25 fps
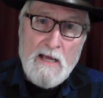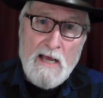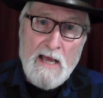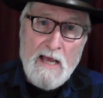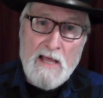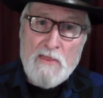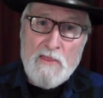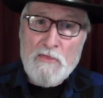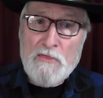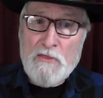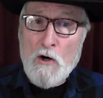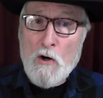
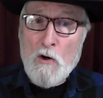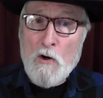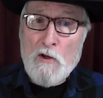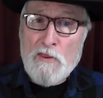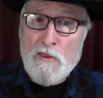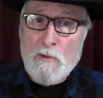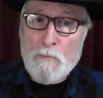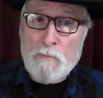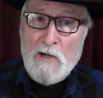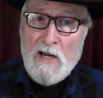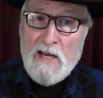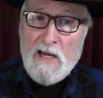And though
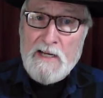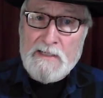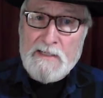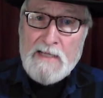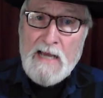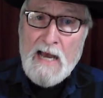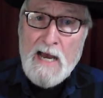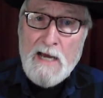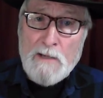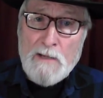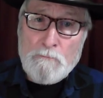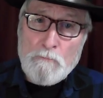the bread
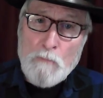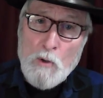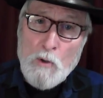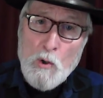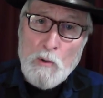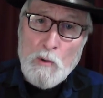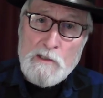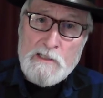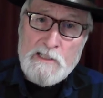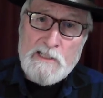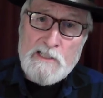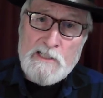got
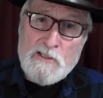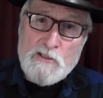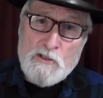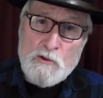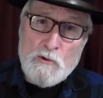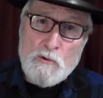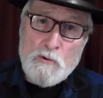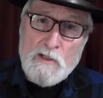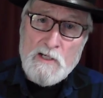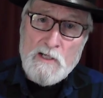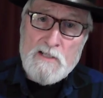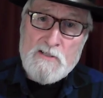moldy,
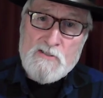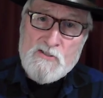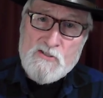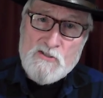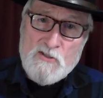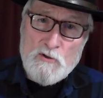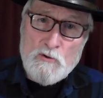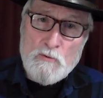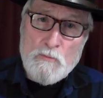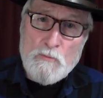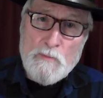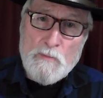to
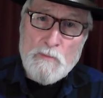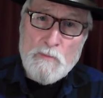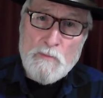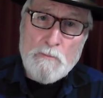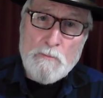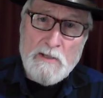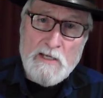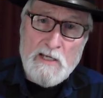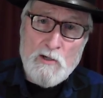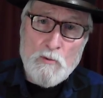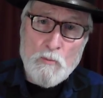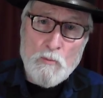consume
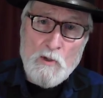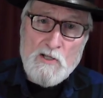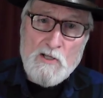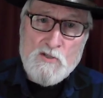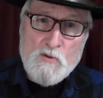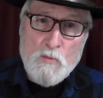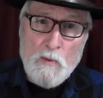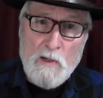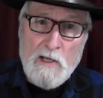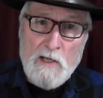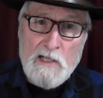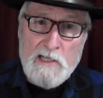them he
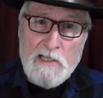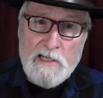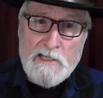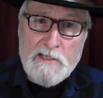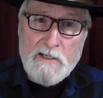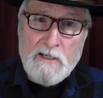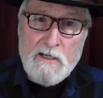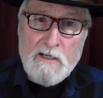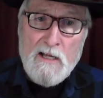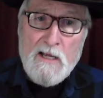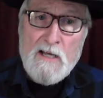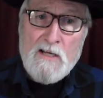was
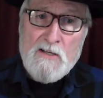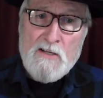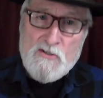willing.